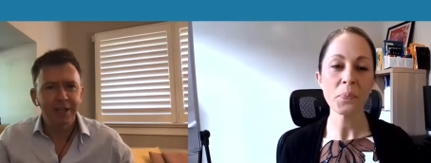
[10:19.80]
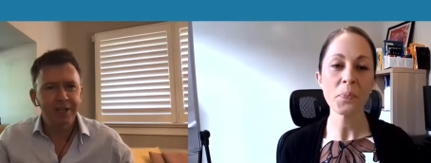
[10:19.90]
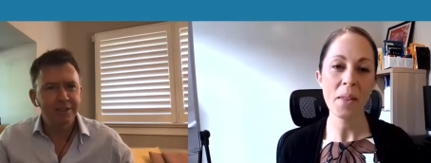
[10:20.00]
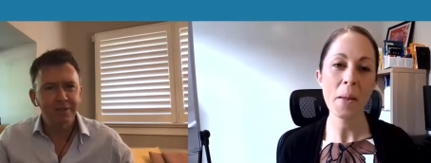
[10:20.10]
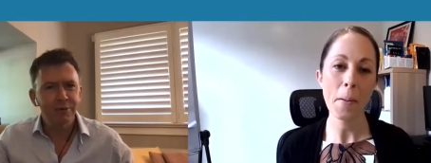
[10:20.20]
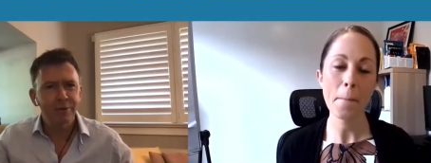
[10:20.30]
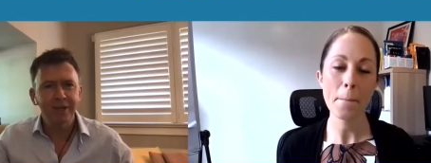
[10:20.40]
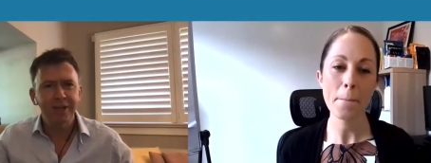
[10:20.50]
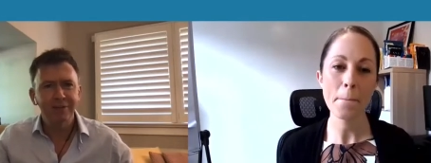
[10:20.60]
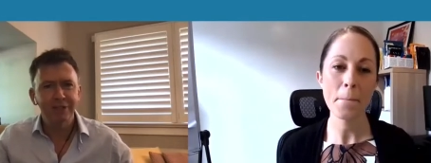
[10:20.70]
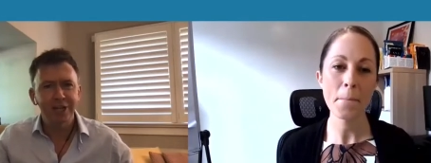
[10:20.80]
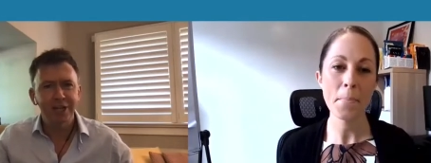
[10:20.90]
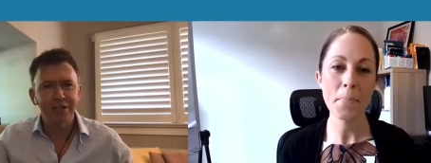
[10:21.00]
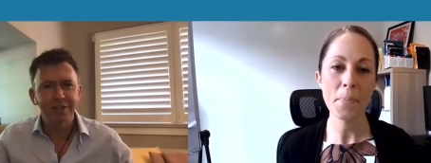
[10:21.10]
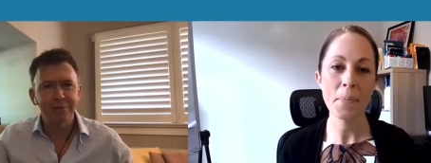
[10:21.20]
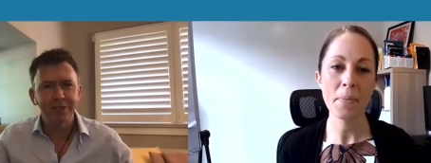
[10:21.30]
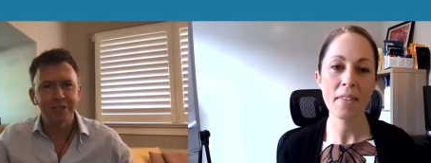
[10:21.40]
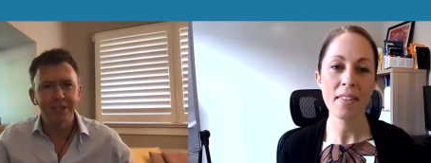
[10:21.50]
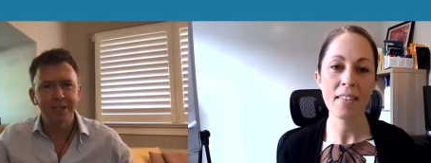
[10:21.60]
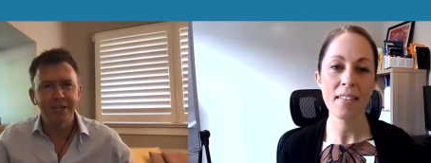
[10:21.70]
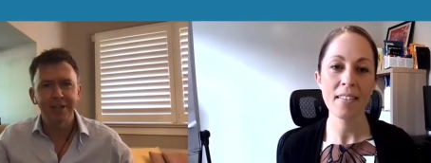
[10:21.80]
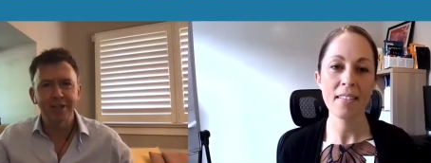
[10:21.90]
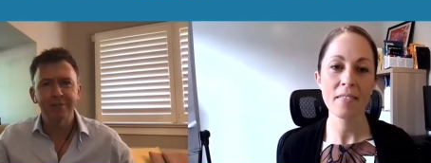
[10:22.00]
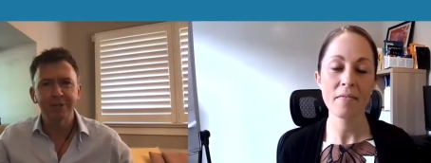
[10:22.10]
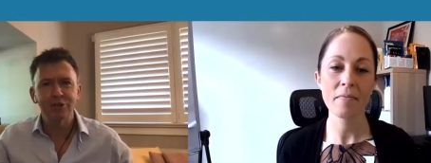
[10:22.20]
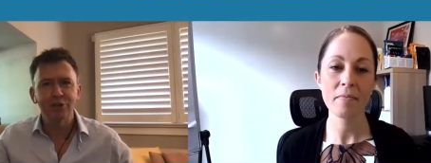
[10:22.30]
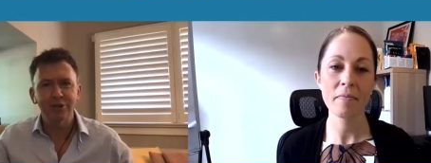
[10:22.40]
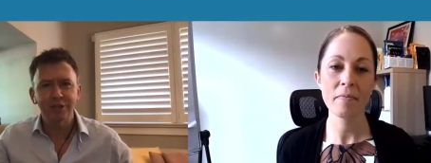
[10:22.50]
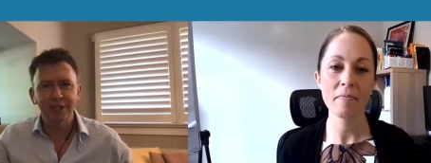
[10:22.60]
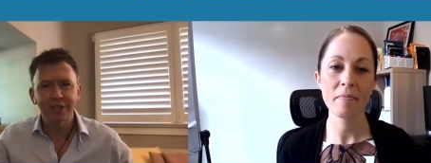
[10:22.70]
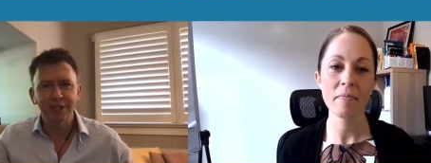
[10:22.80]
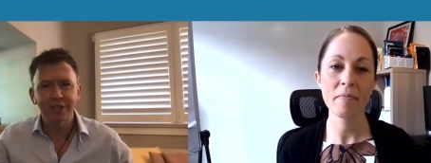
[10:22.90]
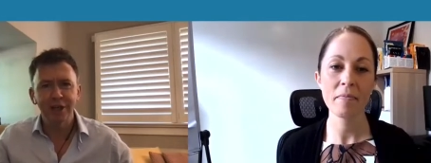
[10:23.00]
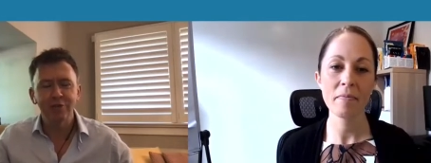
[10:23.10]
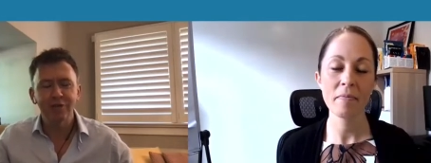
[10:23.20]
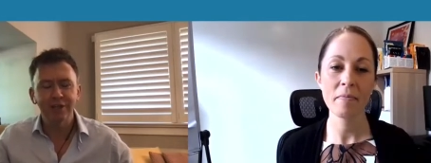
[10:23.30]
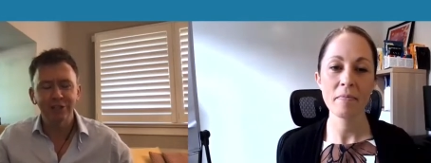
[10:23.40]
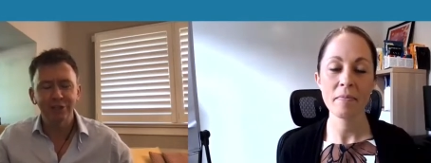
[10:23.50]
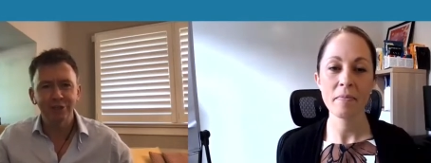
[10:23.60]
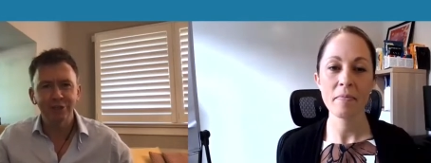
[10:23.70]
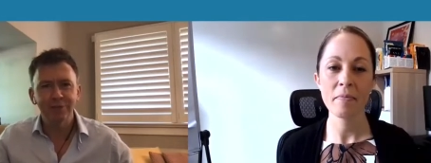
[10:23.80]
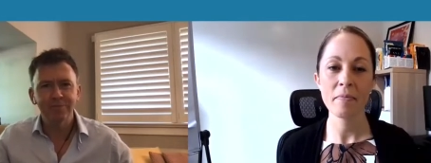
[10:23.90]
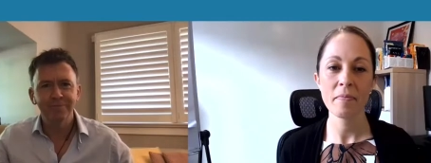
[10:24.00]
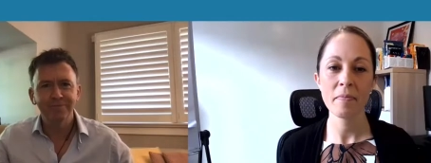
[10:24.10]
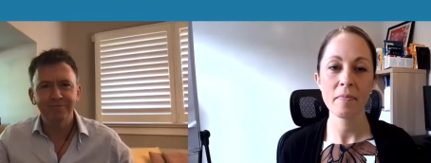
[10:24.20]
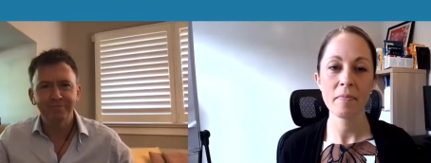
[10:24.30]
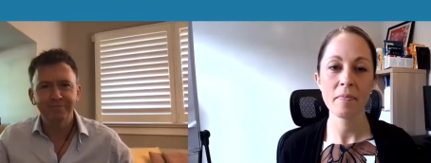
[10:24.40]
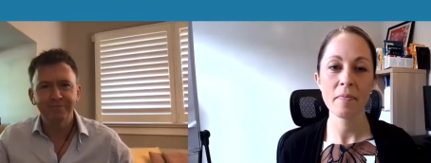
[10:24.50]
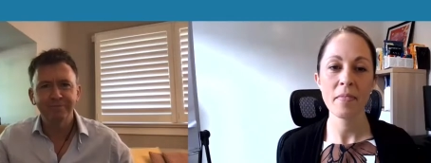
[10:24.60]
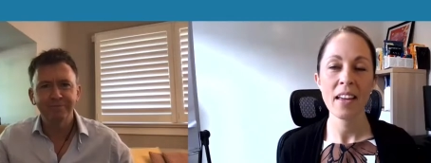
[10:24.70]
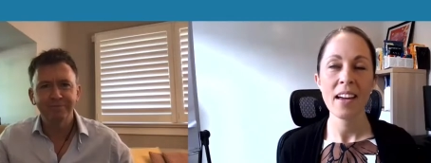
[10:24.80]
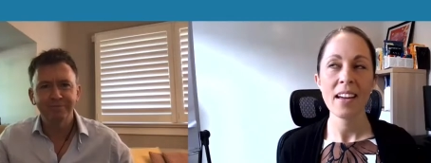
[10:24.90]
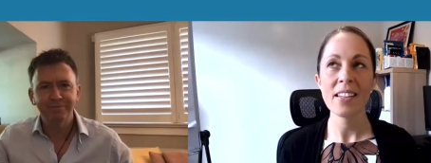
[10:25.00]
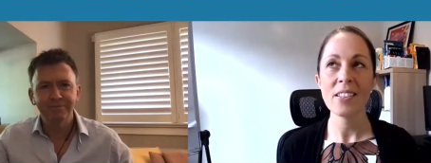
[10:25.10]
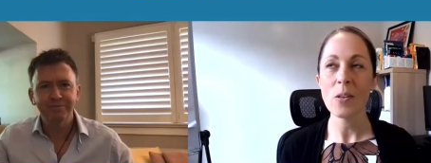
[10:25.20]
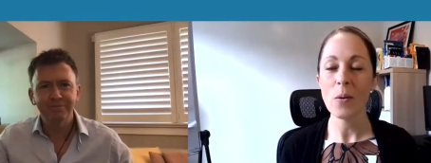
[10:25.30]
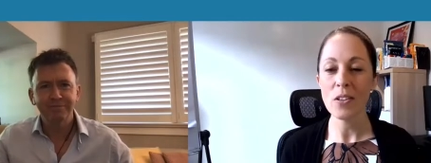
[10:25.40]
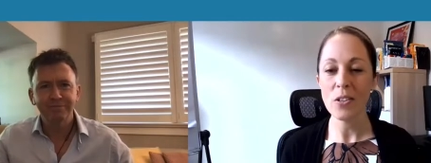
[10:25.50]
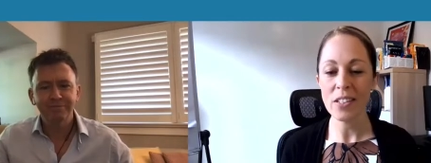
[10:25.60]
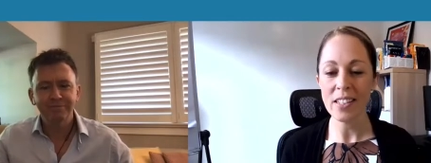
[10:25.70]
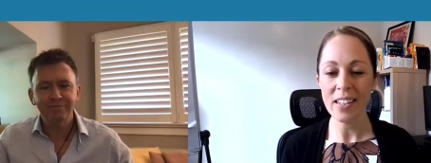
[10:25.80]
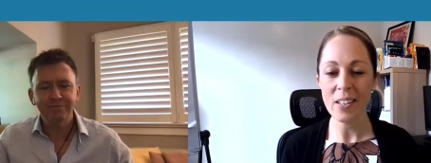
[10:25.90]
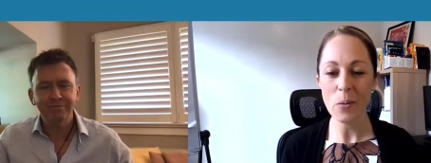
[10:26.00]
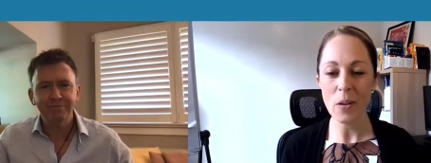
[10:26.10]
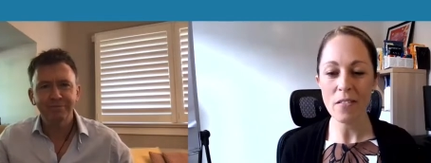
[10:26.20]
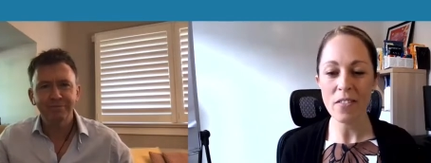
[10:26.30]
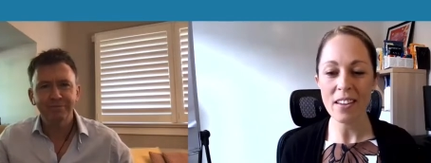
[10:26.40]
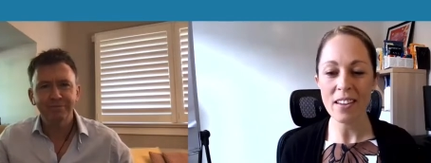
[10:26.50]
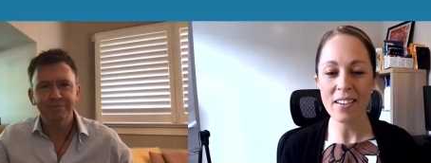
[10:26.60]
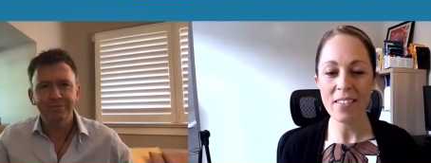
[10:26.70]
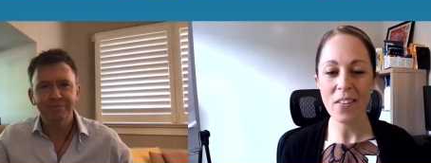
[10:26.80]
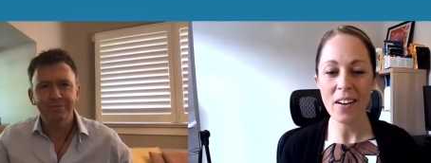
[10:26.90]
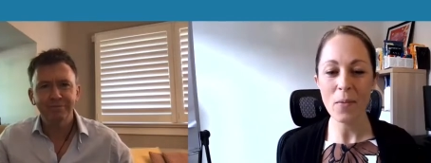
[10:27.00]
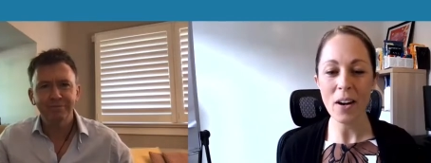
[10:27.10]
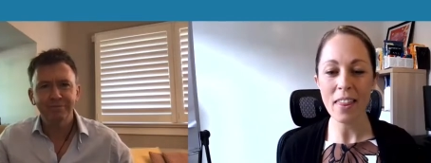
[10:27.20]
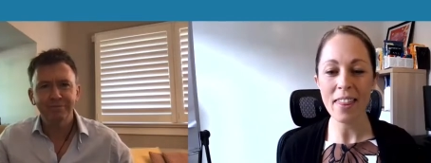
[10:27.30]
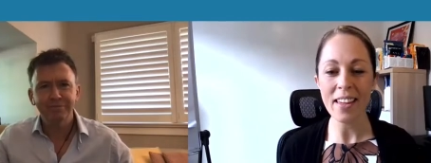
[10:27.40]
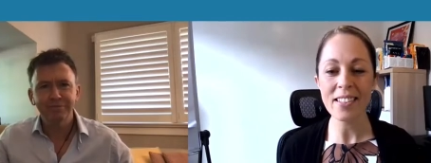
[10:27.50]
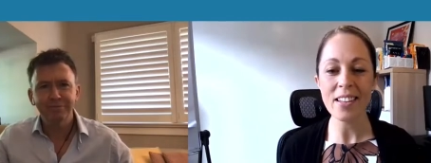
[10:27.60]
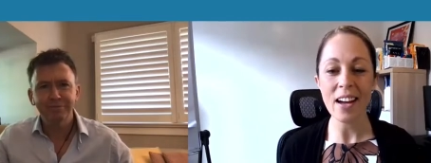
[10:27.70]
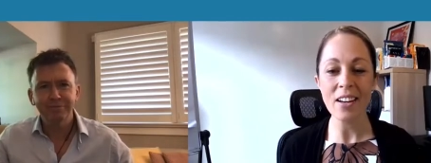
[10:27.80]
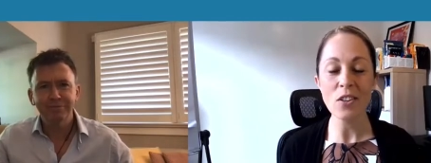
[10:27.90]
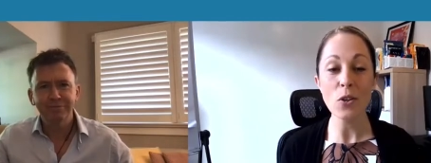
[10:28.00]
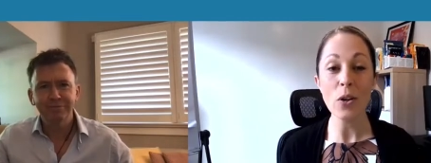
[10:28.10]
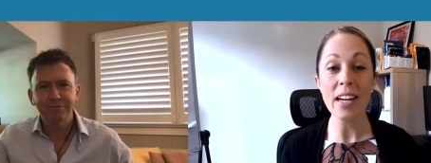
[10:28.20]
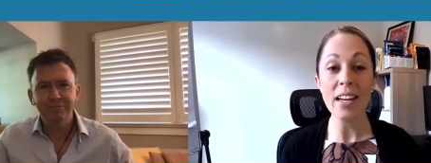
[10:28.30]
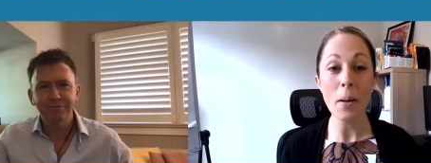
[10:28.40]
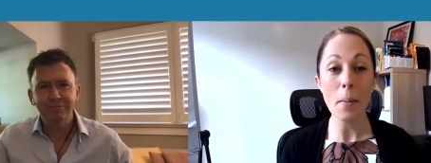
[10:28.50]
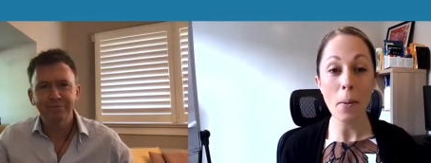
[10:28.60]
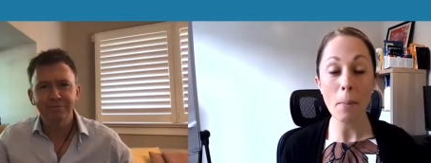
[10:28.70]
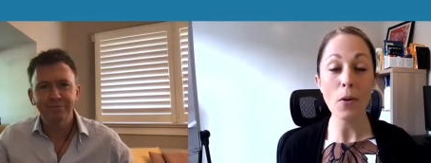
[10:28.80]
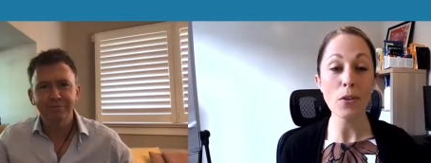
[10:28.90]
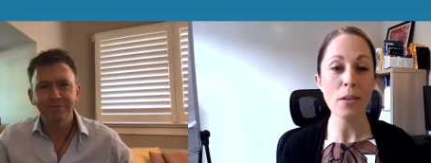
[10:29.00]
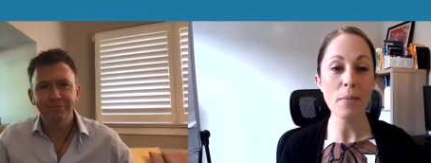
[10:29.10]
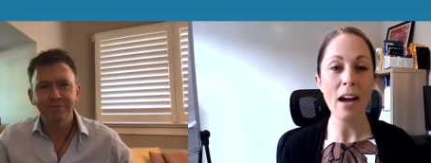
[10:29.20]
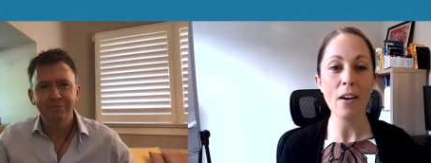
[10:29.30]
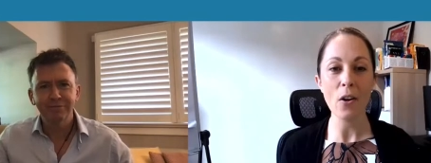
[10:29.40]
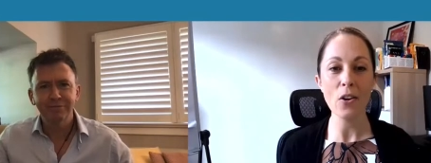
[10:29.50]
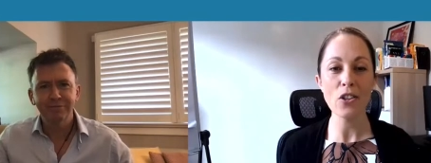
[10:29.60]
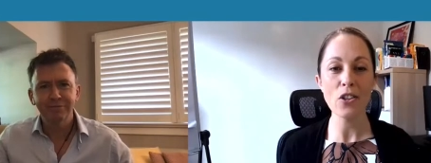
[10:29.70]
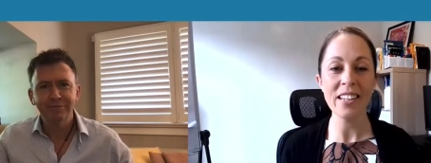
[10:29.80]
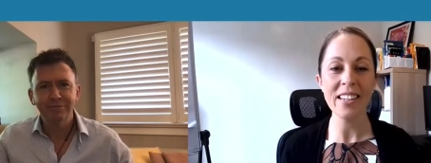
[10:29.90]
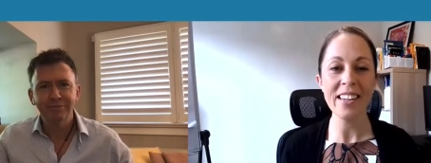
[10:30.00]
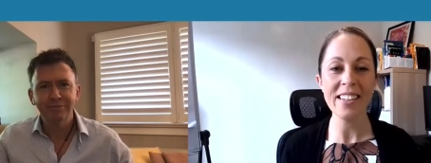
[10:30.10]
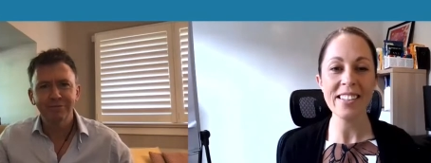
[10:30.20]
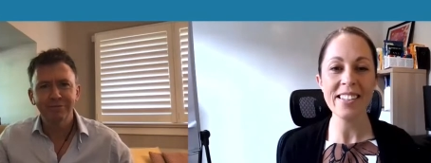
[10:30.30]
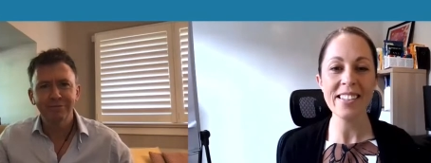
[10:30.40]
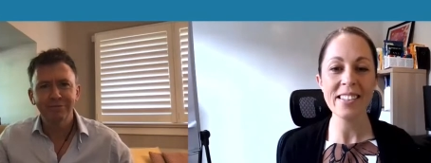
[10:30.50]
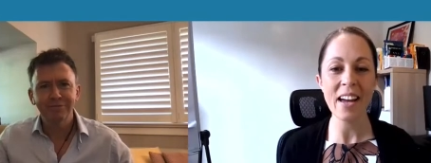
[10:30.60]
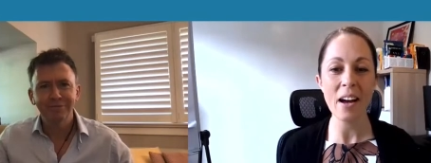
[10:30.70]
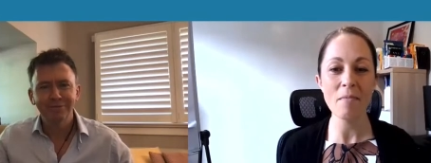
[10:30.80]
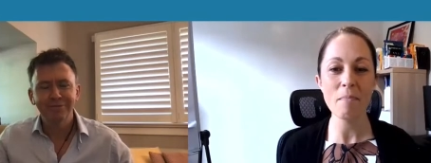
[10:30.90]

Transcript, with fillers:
Speaker 1: There are some leaders probably never change, but uh, I think the majority hopefully should.
Speaker 2: It's so interesting. It's one of the one of the things I enjoy the most about coaching is um,